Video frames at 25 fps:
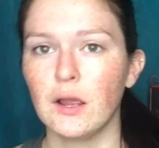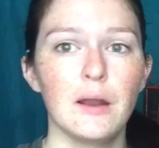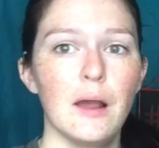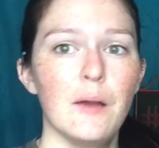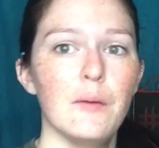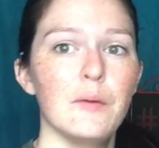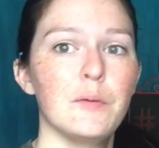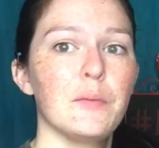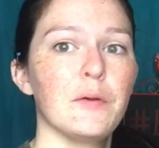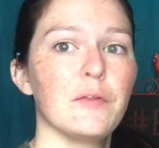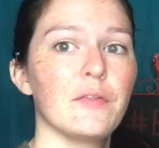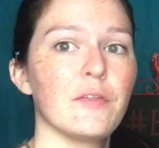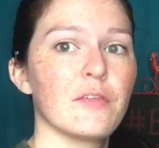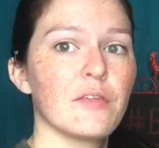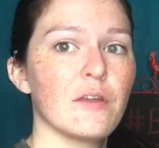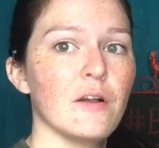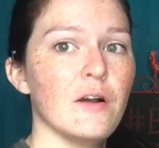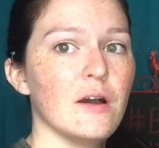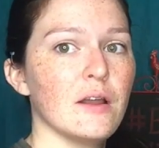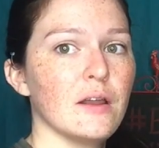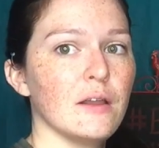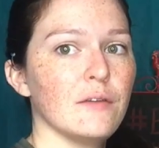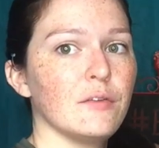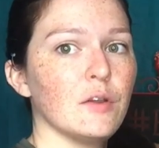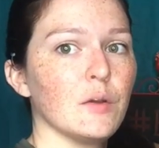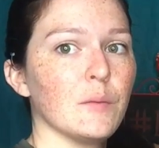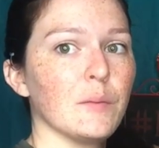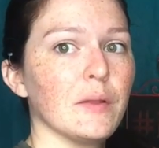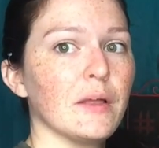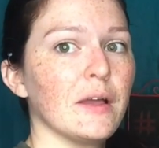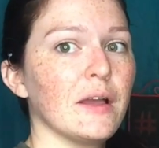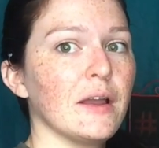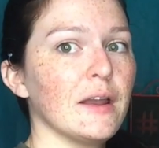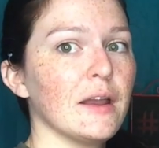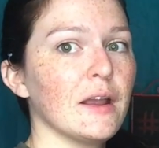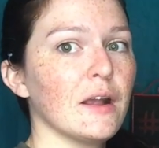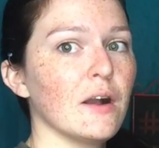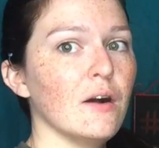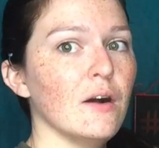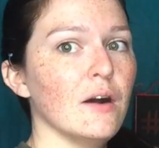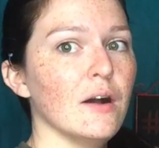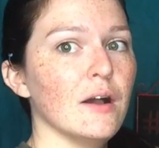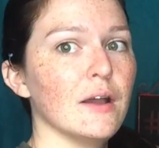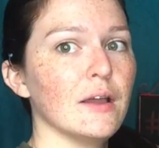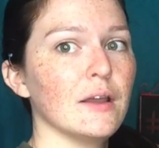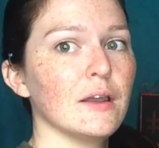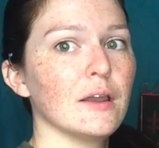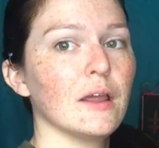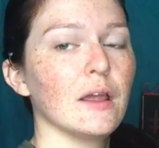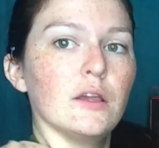I would put this on if you're planning
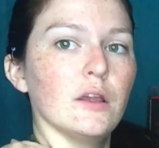on,